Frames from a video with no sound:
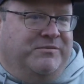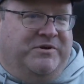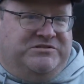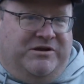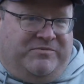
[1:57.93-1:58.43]

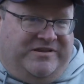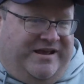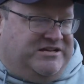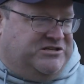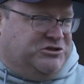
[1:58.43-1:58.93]
but something that
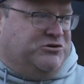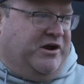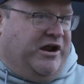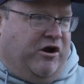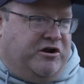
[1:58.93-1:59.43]
has history
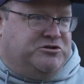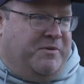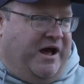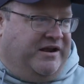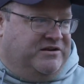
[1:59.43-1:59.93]
and heritage
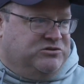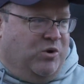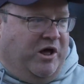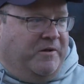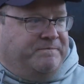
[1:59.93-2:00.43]
behind it as well.